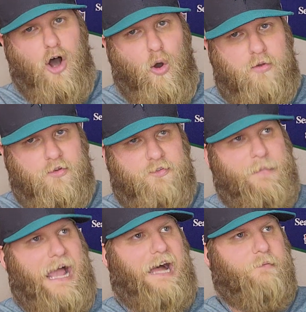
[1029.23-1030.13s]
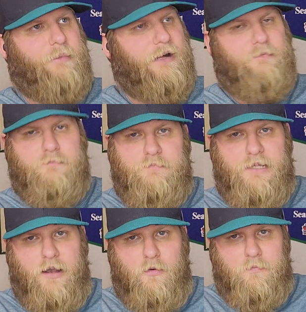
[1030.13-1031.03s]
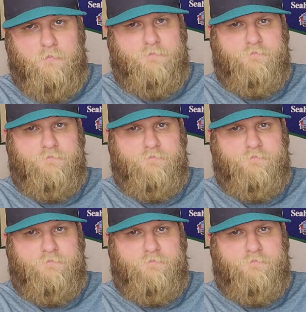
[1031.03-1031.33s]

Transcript: Oakland's bad, but, you know,